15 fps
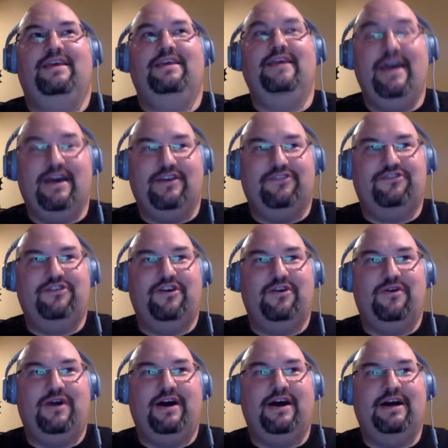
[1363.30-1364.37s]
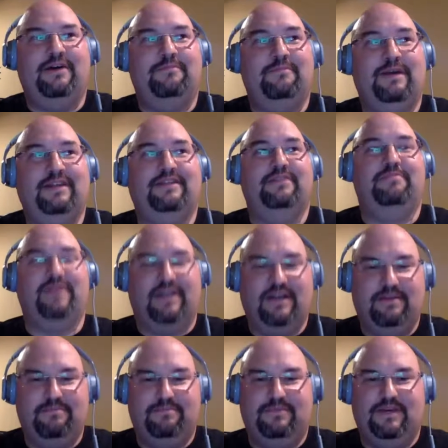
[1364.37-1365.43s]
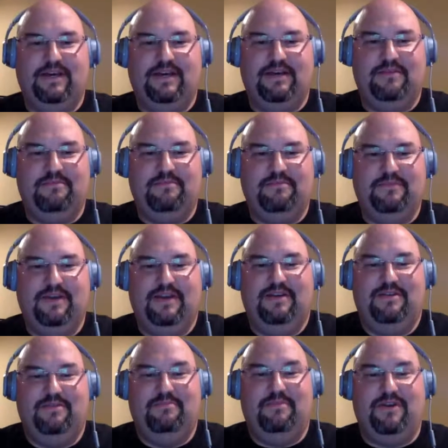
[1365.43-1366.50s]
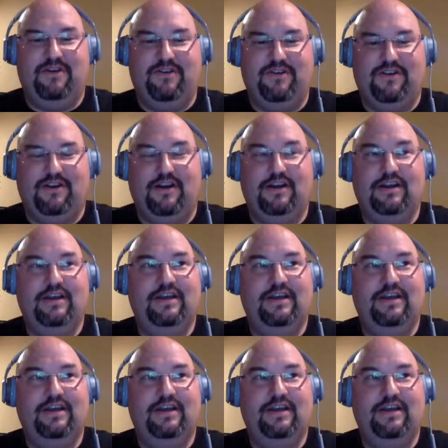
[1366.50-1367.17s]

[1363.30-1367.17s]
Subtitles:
So I did pick up Mario Kart.